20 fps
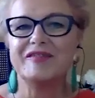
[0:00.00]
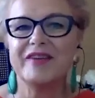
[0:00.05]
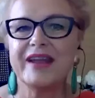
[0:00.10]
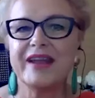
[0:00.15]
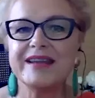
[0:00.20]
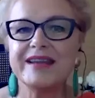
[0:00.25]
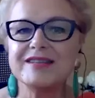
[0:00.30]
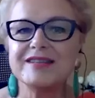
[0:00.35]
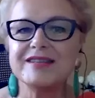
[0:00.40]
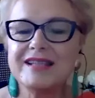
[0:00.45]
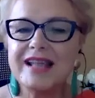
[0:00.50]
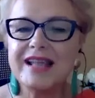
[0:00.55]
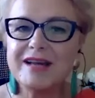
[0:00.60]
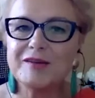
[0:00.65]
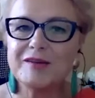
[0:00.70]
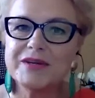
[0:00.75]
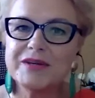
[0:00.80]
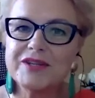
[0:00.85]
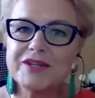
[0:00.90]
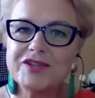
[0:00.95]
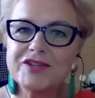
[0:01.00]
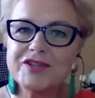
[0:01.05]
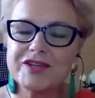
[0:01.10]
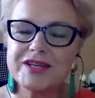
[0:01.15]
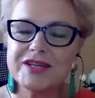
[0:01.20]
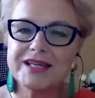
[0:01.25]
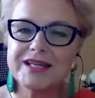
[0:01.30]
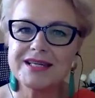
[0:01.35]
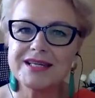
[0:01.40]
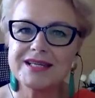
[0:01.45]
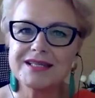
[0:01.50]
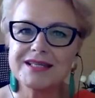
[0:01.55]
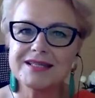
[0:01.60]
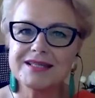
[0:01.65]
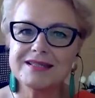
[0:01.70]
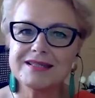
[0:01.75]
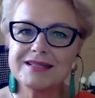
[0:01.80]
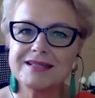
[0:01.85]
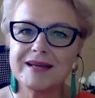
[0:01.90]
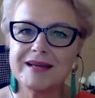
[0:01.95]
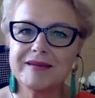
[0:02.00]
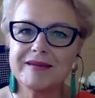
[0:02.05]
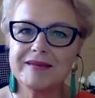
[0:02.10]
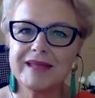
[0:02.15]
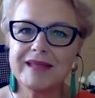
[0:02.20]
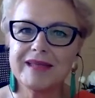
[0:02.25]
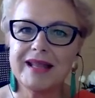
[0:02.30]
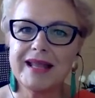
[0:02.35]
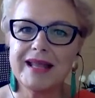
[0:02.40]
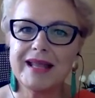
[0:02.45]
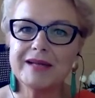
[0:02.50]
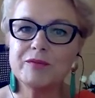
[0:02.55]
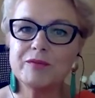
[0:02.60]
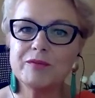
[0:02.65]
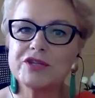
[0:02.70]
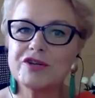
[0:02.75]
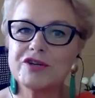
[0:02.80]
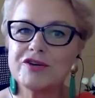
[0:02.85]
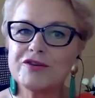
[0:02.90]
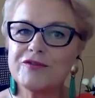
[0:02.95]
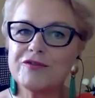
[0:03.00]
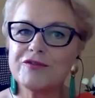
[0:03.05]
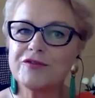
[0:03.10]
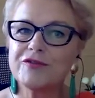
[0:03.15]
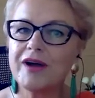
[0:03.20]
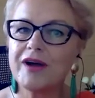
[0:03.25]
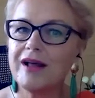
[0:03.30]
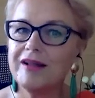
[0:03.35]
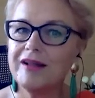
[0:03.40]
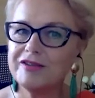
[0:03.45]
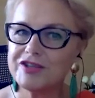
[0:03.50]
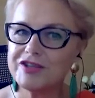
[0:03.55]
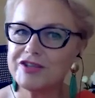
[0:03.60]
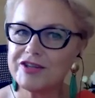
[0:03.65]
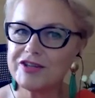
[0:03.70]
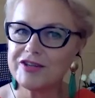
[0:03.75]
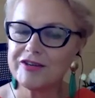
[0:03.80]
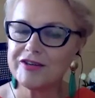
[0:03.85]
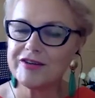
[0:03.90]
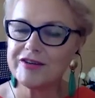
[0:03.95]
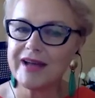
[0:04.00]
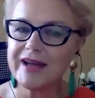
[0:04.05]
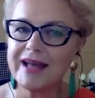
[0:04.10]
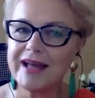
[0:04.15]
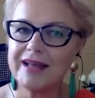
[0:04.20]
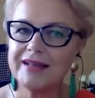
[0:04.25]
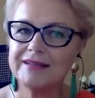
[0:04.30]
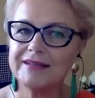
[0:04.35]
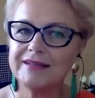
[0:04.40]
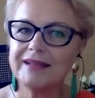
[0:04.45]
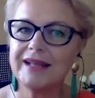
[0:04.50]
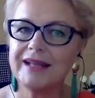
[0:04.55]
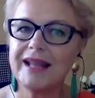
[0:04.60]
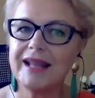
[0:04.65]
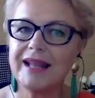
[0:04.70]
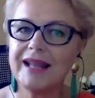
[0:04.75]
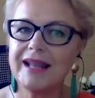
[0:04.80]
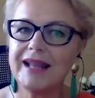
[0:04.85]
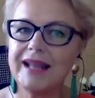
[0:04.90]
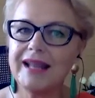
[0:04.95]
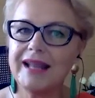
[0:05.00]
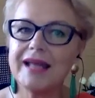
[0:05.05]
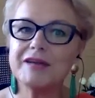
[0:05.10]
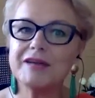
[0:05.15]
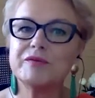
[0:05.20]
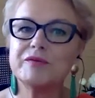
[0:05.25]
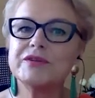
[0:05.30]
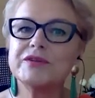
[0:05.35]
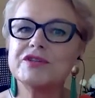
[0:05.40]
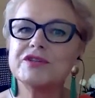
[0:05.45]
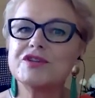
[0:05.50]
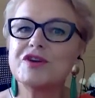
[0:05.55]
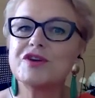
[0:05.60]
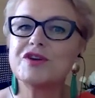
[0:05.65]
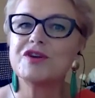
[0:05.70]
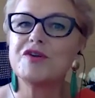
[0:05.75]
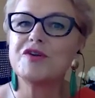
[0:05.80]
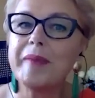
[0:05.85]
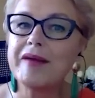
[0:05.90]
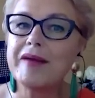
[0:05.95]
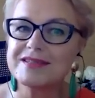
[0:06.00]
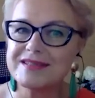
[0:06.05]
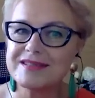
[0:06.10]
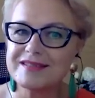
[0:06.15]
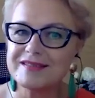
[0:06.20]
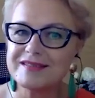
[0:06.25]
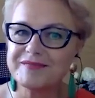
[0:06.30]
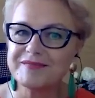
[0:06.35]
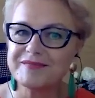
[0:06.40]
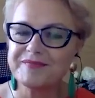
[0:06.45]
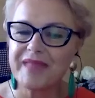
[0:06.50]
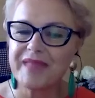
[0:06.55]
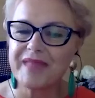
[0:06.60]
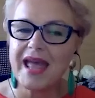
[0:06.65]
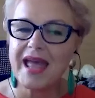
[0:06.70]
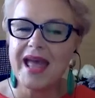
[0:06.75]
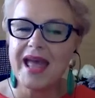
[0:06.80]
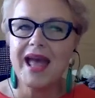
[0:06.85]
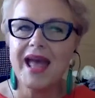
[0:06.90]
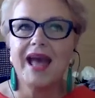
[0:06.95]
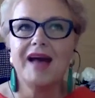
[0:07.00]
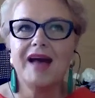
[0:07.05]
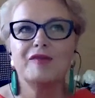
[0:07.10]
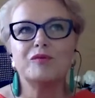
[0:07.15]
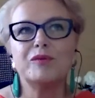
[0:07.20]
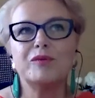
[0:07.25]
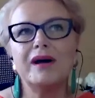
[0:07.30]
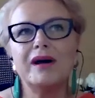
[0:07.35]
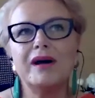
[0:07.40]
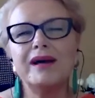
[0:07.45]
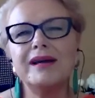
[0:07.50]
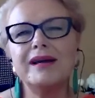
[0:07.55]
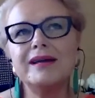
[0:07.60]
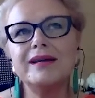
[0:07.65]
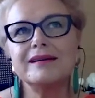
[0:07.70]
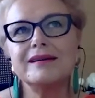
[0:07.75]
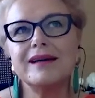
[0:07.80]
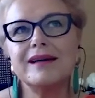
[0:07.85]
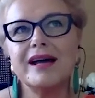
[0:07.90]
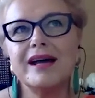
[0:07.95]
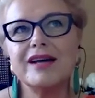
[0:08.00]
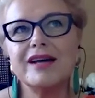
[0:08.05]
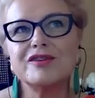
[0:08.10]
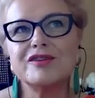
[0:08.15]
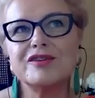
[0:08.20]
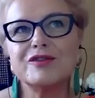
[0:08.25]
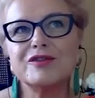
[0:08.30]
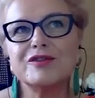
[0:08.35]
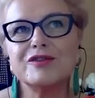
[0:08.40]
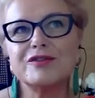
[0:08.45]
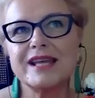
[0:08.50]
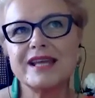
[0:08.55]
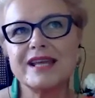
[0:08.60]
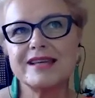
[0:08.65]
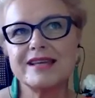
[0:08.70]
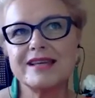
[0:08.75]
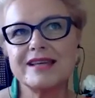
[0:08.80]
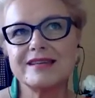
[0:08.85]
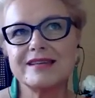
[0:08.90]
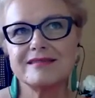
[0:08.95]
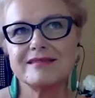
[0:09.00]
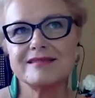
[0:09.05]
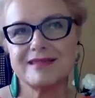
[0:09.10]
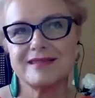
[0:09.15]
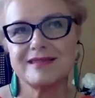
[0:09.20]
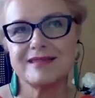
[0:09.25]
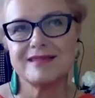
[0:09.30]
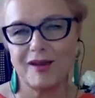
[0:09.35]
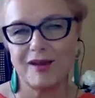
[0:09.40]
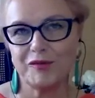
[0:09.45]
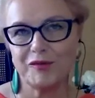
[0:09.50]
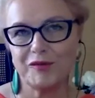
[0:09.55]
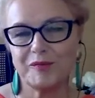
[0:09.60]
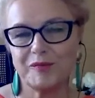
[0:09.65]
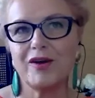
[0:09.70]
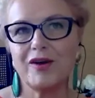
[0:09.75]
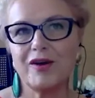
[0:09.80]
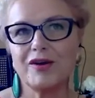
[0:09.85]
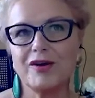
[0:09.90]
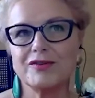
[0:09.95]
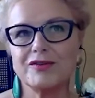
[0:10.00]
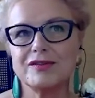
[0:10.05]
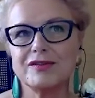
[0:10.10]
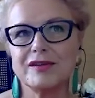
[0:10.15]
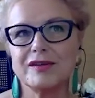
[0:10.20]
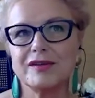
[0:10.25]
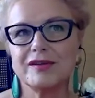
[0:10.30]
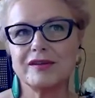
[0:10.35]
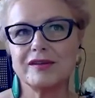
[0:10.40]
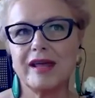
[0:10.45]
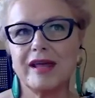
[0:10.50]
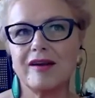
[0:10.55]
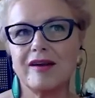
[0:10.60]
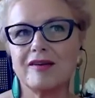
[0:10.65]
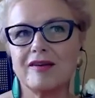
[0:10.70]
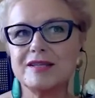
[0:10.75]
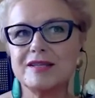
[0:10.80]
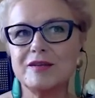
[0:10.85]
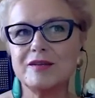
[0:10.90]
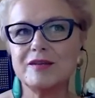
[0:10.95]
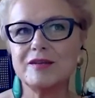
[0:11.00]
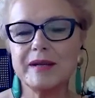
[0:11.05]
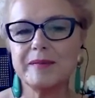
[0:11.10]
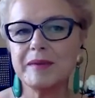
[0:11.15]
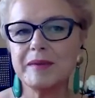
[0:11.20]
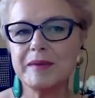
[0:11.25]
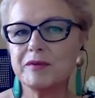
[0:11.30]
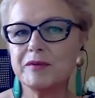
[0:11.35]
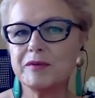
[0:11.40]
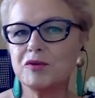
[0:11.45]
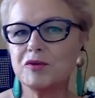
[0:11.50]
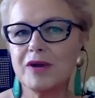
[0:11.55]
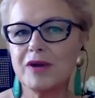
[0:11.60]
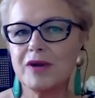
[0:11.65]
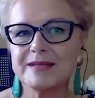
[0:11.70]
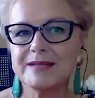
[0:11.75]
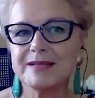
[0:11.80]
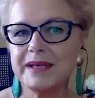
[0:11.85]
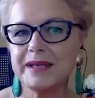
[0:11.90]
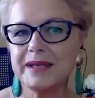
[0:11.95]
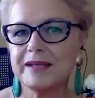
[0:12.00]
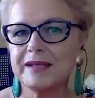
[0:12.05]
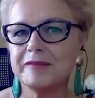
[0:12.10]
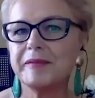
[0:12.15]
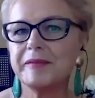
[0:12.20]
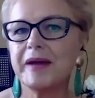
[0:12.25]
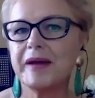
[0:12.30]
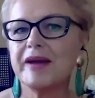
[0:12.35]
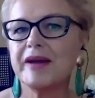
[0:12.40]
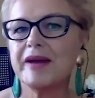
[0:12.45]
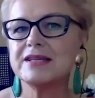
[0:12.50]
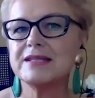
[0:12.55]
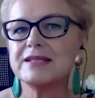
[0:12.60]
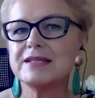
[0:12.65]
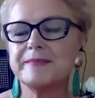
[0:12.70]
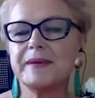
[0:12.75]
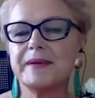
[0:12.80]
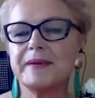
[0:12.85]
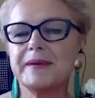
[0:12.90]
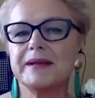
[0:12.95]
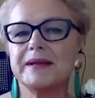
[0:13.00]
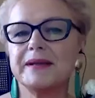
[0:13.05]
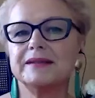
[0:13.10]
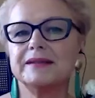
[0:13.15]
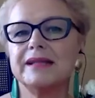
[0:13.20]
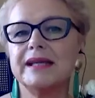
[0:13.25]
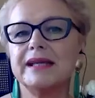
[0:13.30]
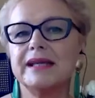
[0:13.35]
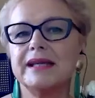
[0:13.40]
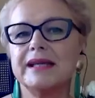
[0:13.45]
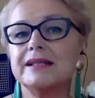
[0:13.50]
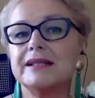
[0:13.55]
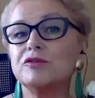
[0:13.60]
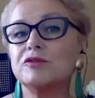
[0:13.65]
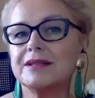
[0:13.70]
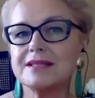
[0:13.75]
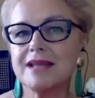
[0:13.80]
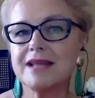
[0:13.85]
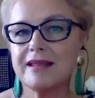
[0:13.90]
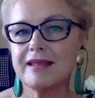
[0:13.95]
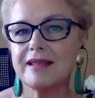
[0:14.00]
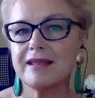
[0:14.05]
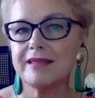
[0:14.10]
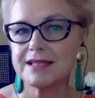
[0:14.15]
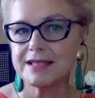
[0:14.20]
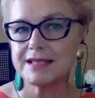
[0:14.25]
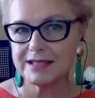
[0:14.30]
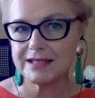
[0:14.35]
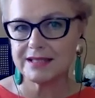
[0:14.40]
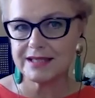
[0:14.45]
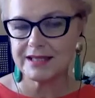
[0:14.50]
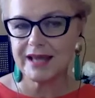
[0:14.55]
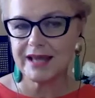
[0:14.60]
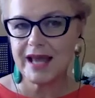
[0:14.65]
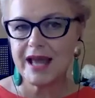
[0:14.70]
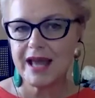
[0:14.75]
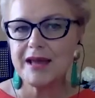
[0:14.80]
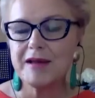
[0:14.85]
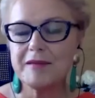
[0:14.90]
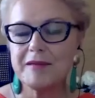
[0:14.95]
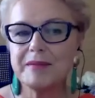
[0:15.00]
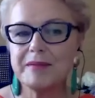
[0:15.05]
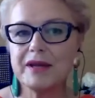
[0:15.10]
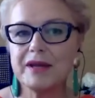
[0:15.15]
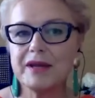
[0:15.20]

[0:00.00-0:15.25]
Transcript: French language is the language of culture and the language of Paris. Why I should say so? Because there are so many people who has been in Paris, but they don't understand the city,